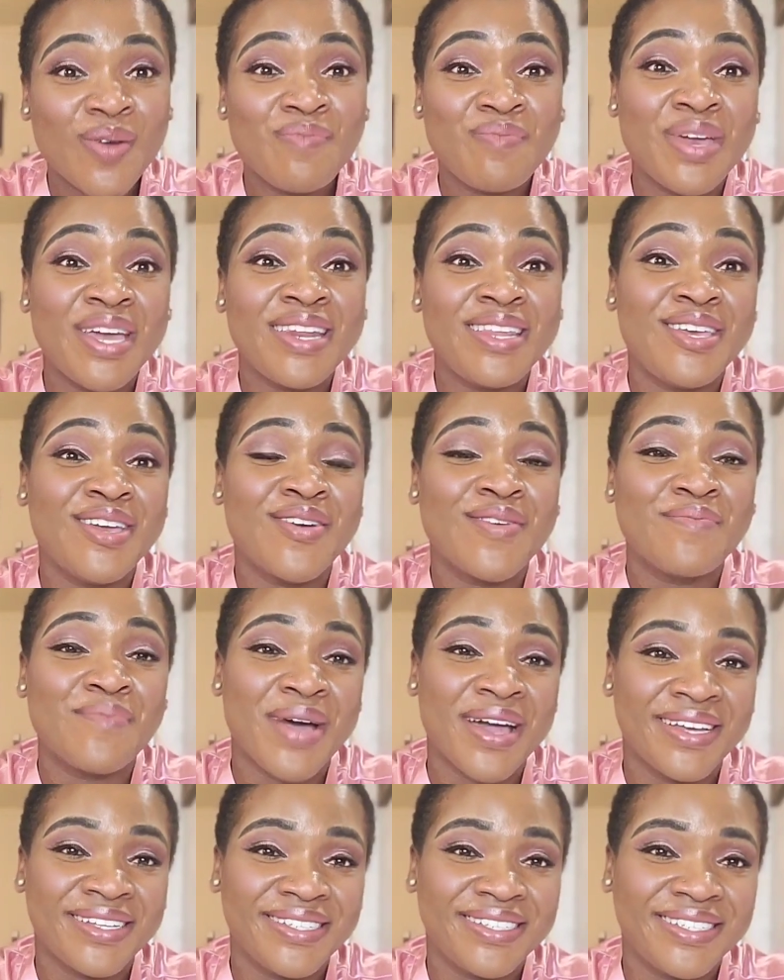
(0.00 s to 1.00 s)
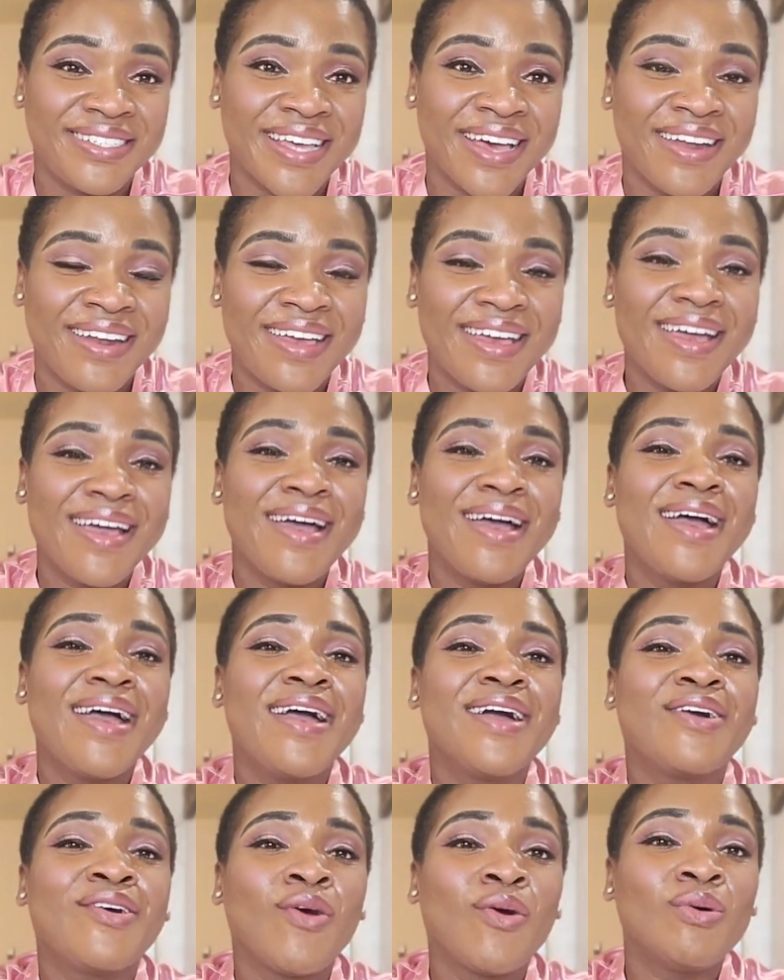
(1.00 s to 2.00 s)
mid-year mindset.
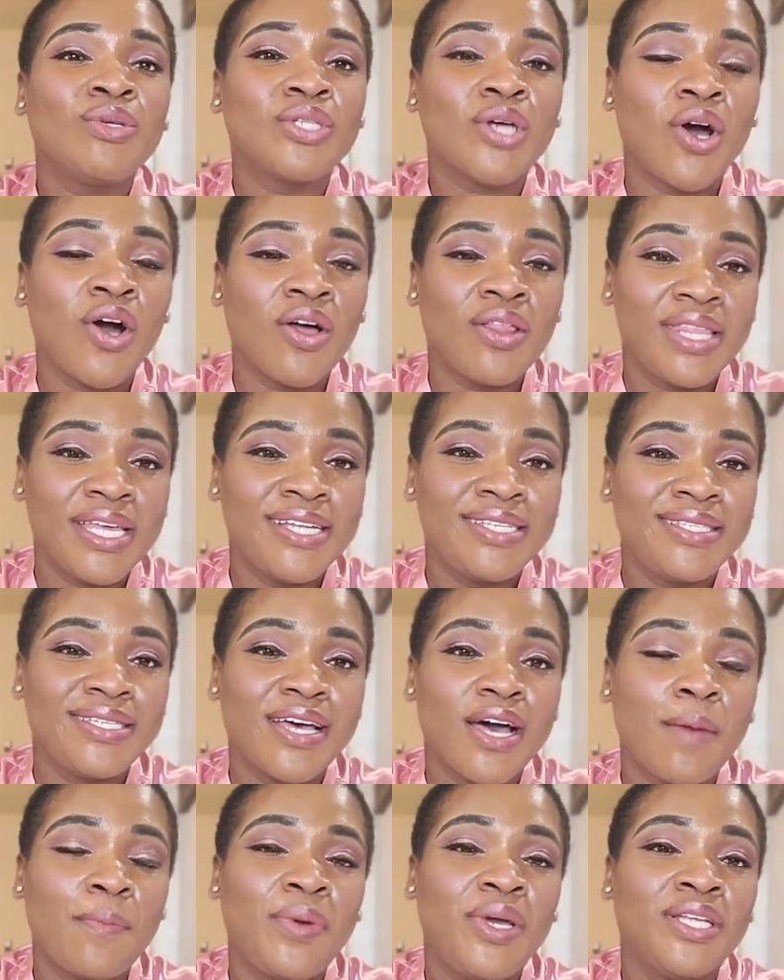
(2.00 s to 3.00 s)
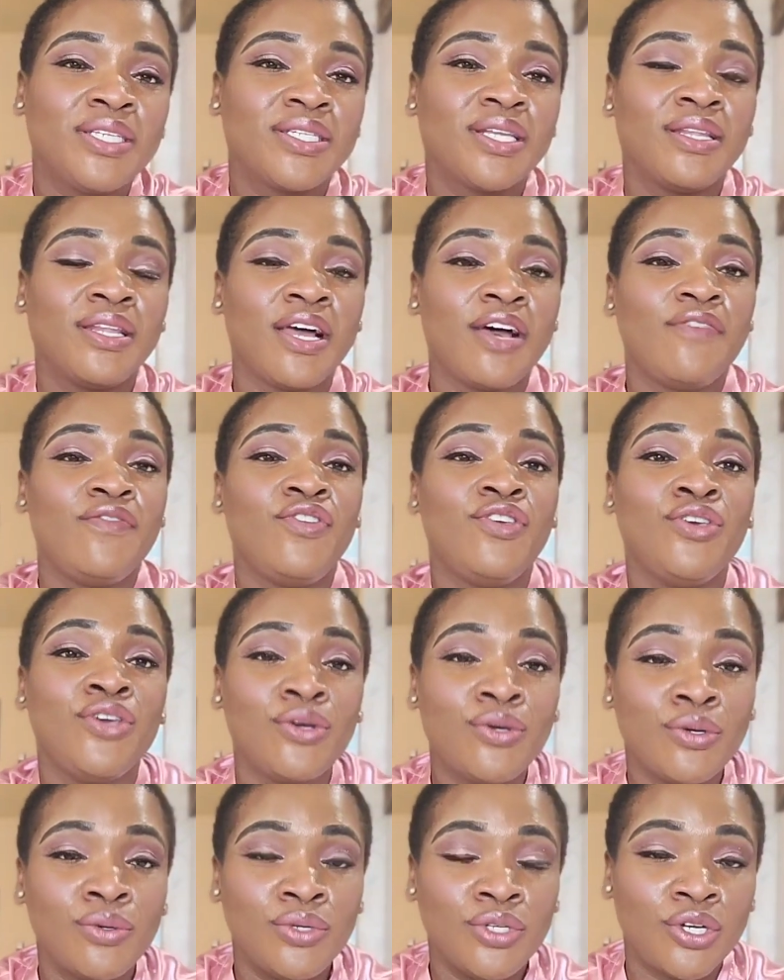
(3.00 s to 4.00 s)
Goals all lead to helping to love
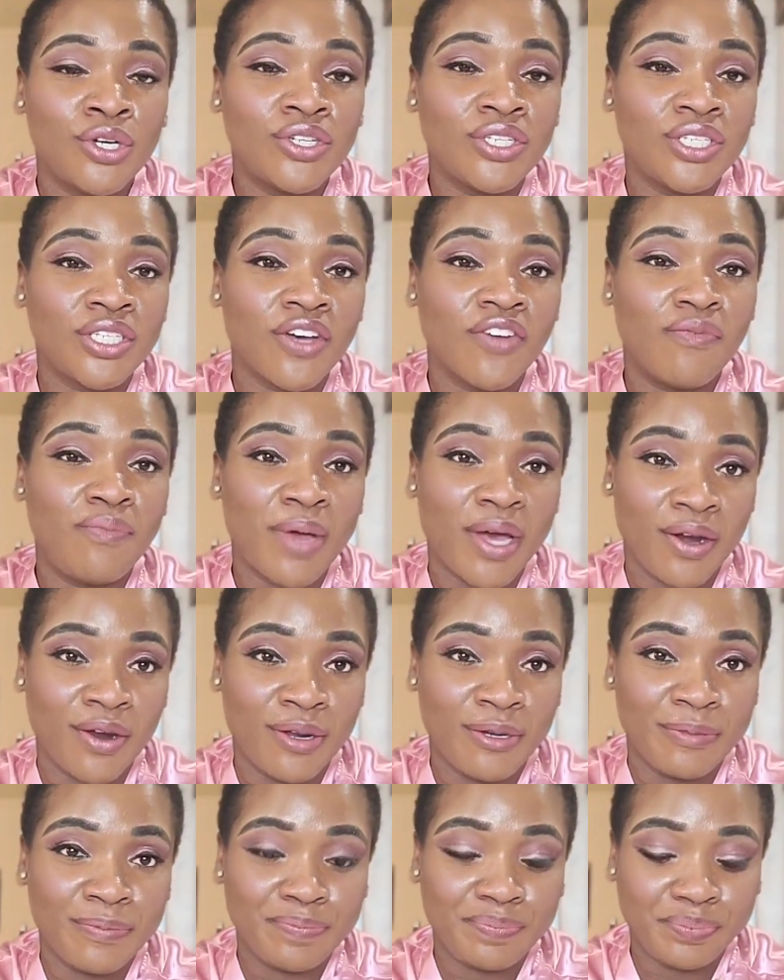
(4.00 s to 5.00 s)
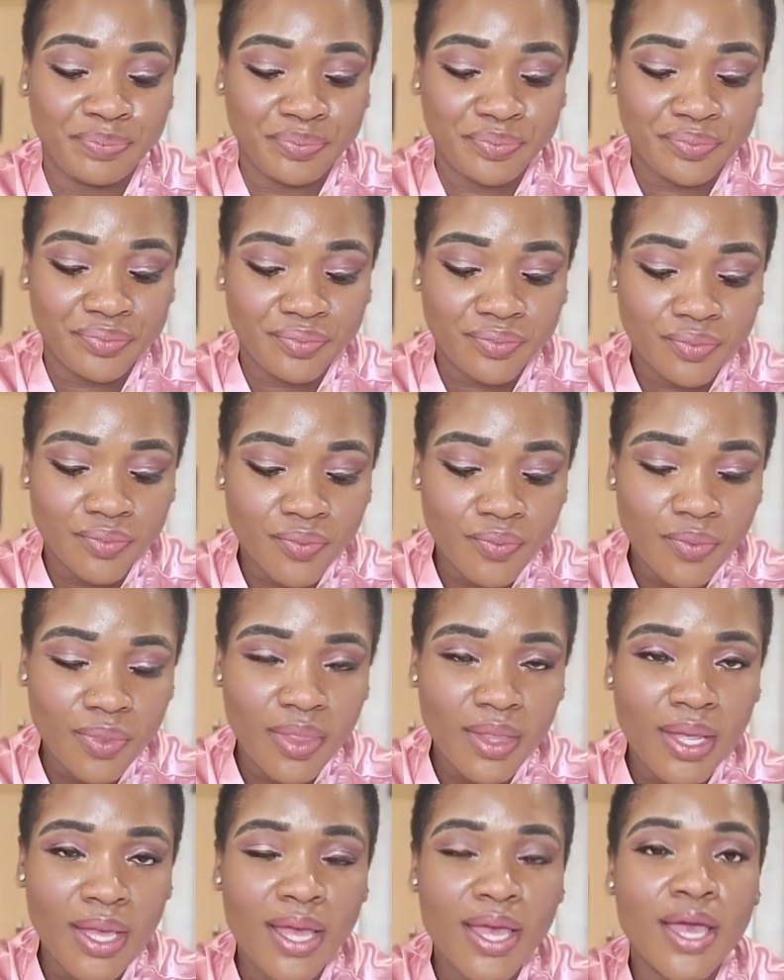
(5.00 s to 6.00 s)
you, yourself better.
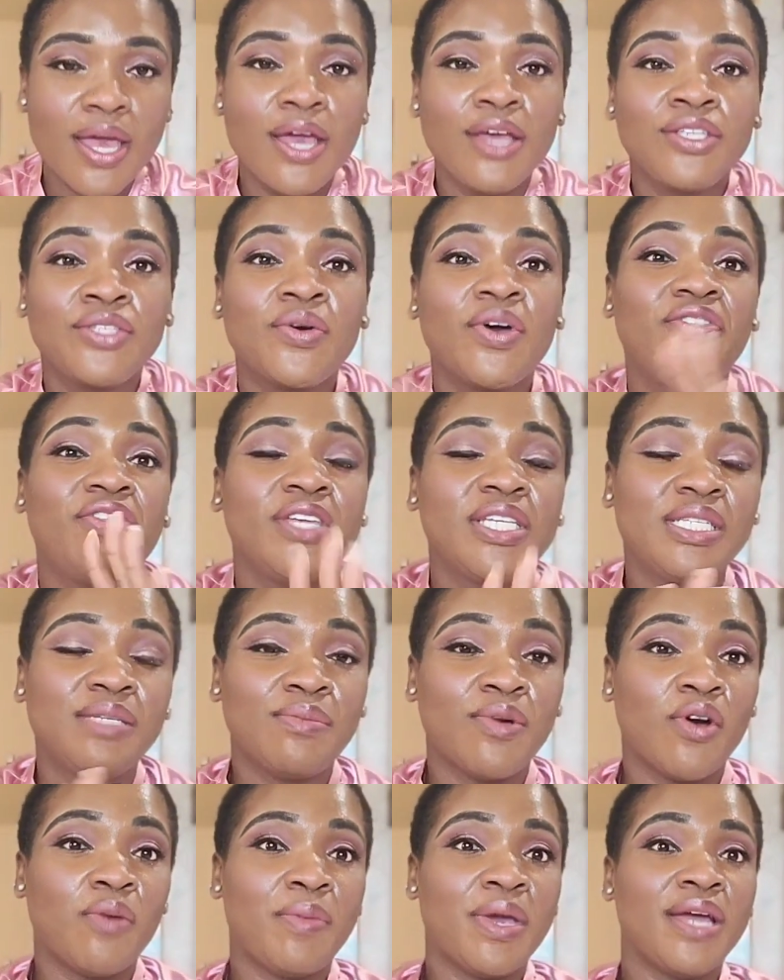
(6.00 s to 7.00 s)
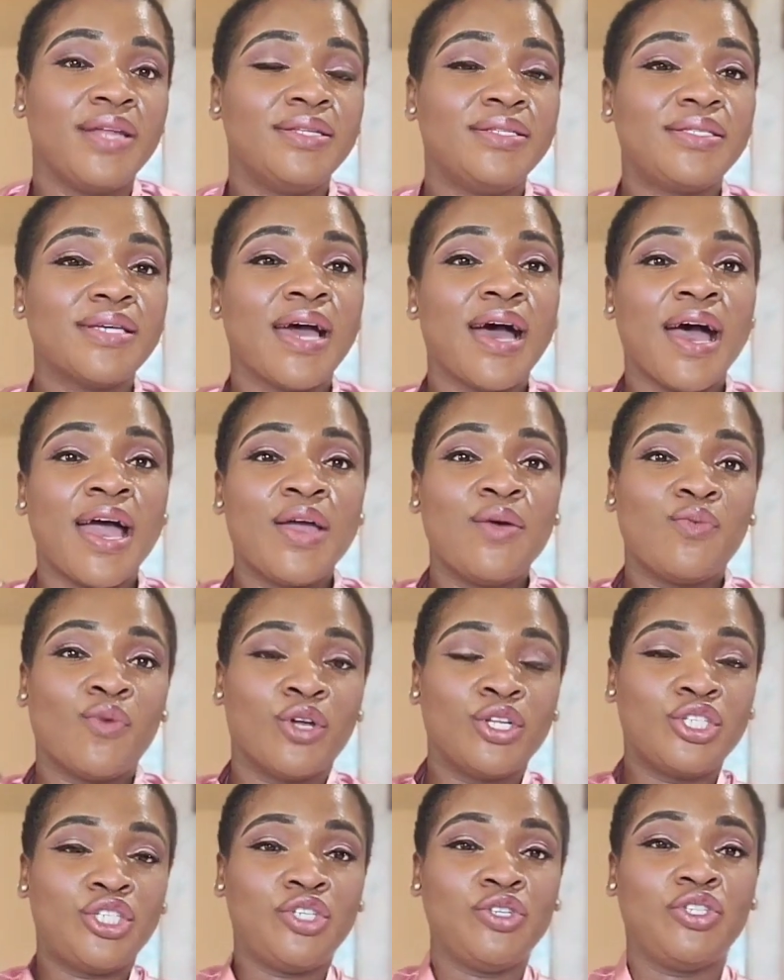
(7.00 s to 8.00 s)
So at this moment, I
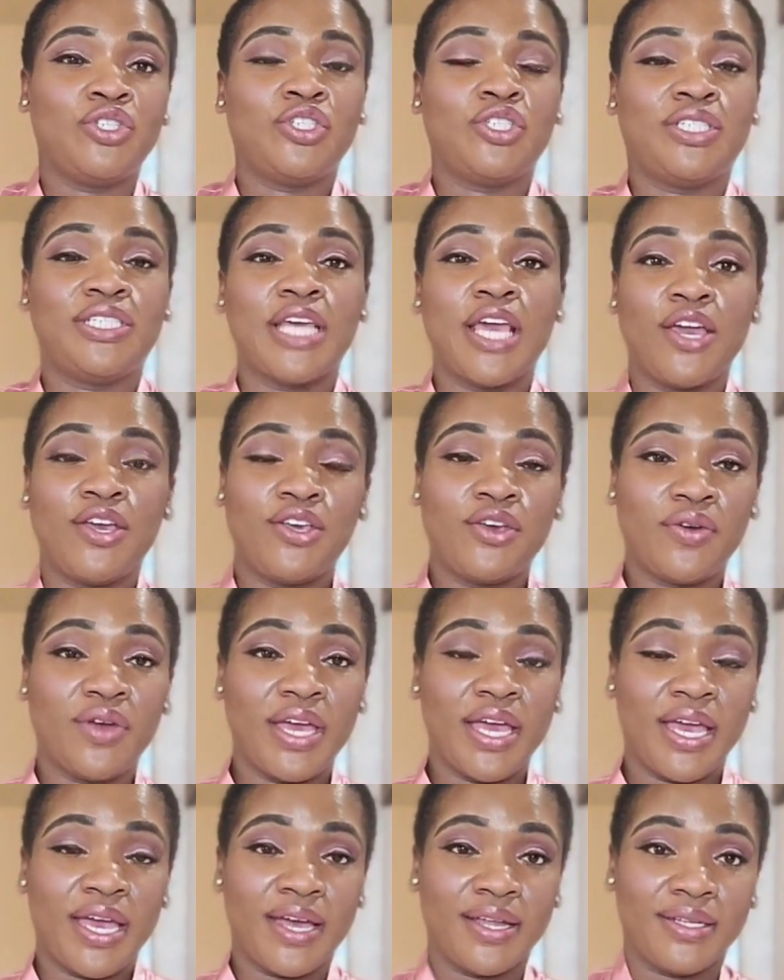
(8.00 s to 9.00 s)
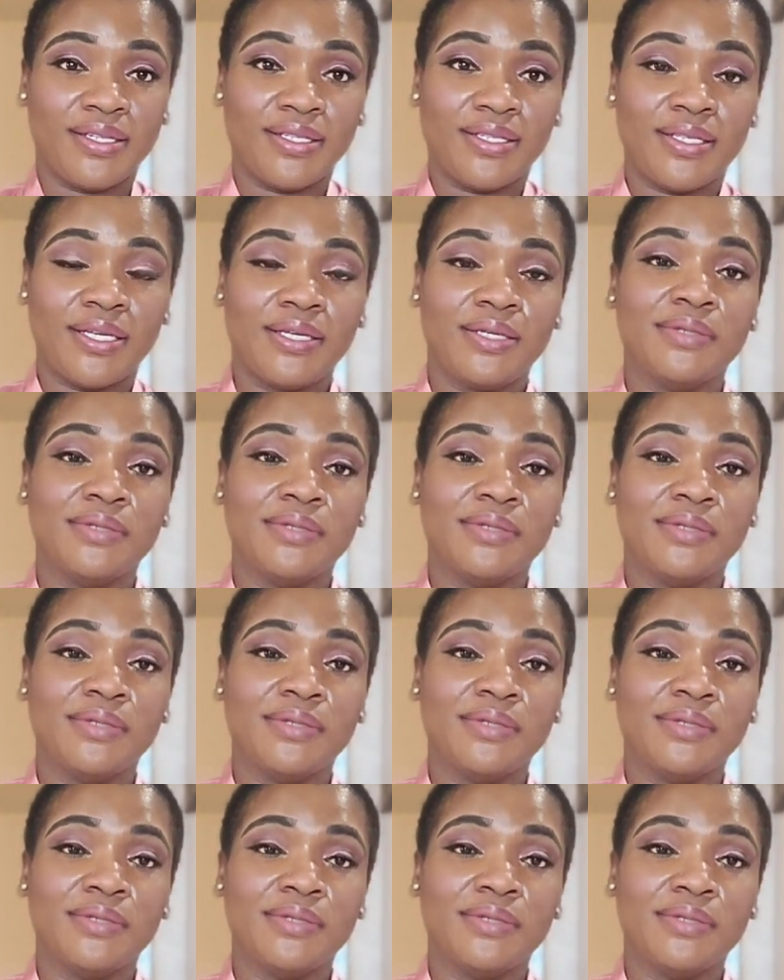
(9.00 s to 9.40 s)
want you to take your hand,